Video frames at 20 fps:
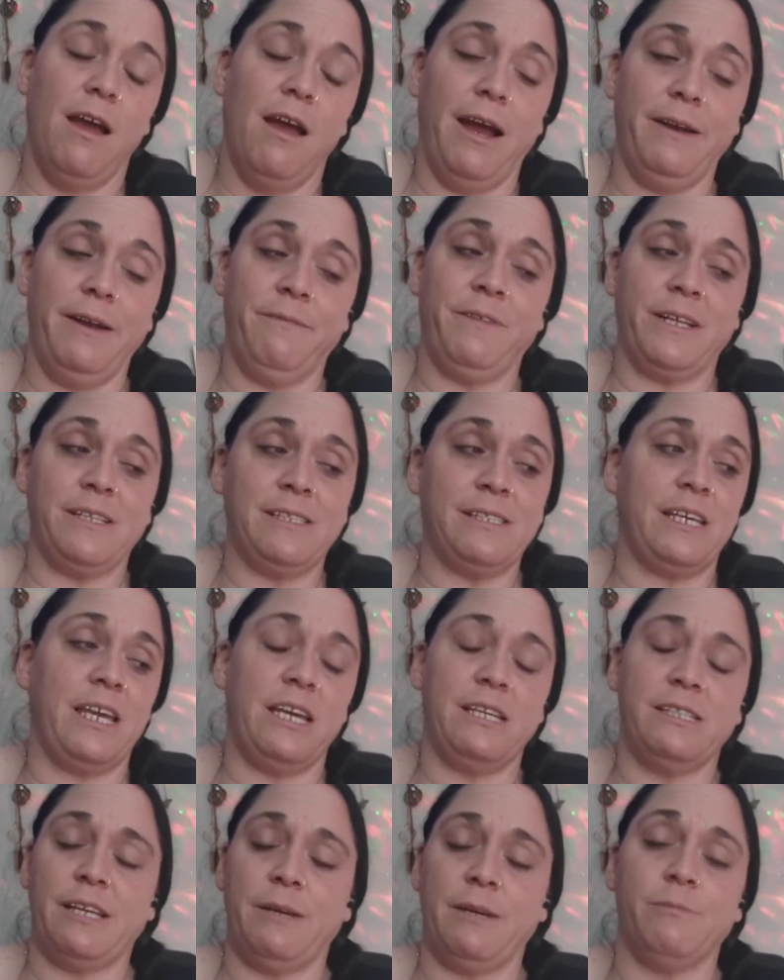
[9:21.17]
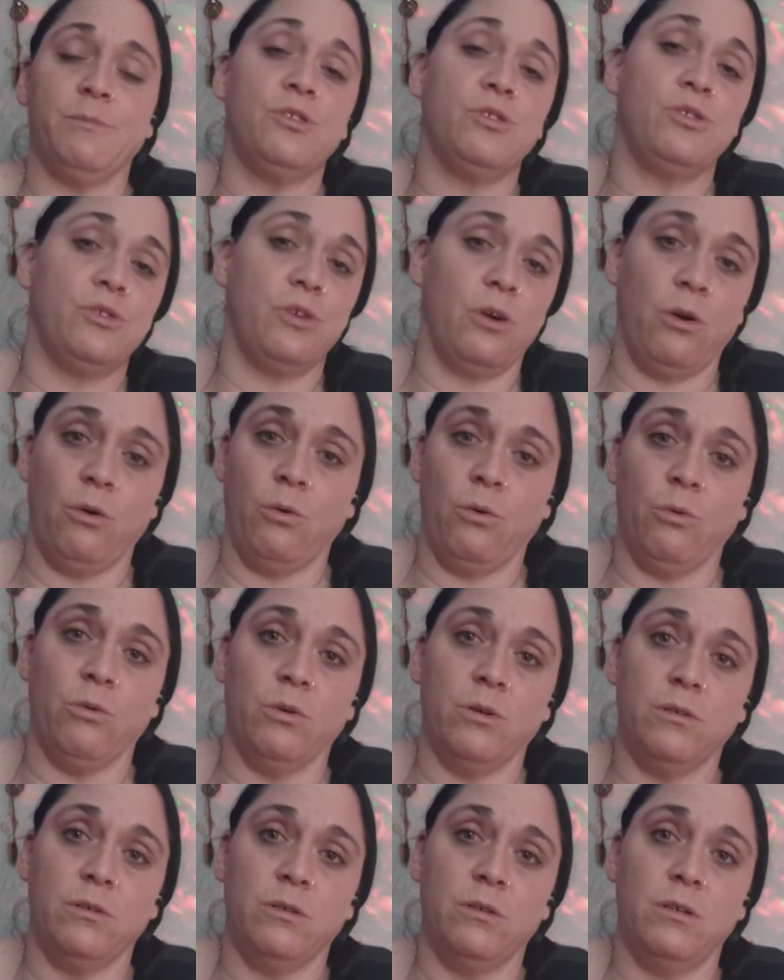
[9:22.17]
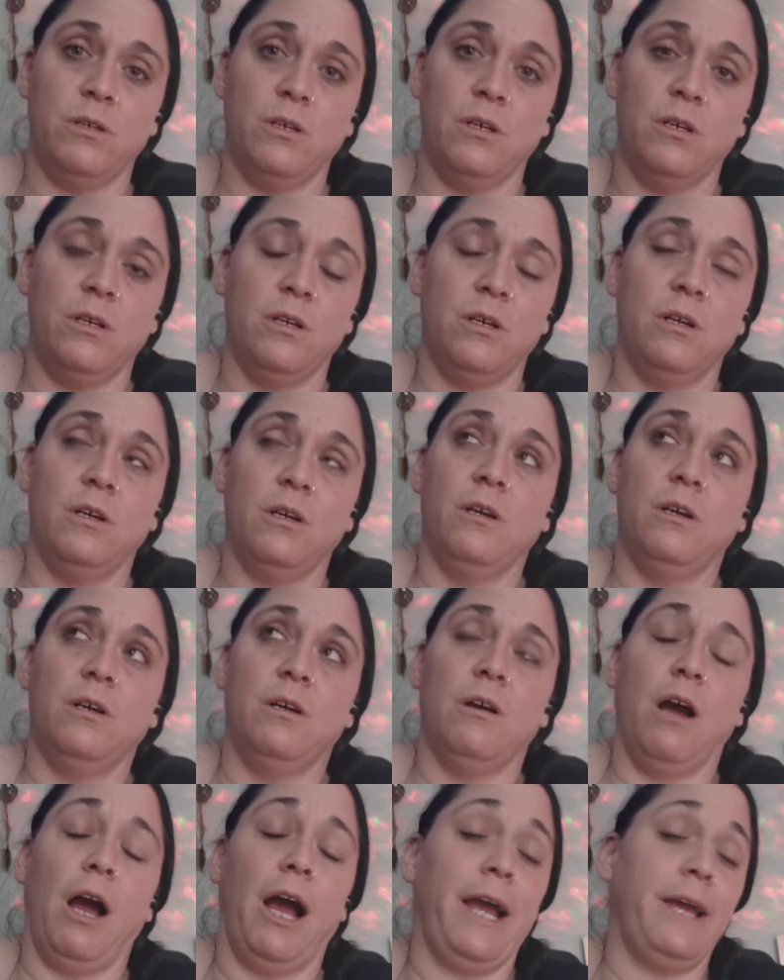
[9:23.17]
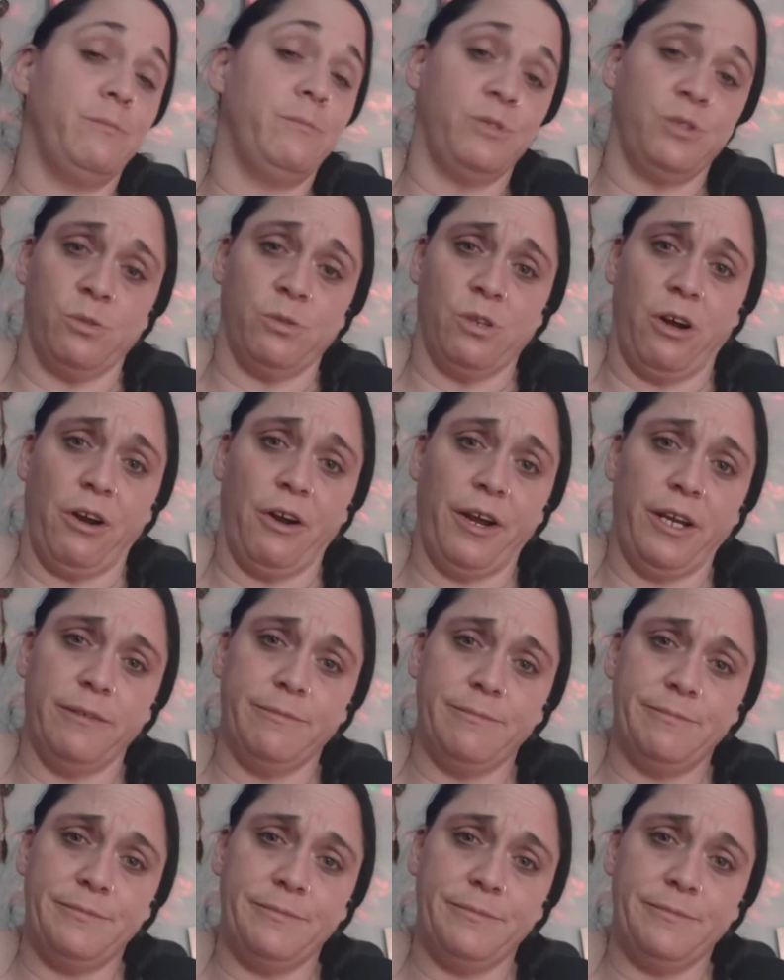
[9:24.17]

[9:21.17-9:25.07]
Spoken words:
And if that's the case, I am so sorry.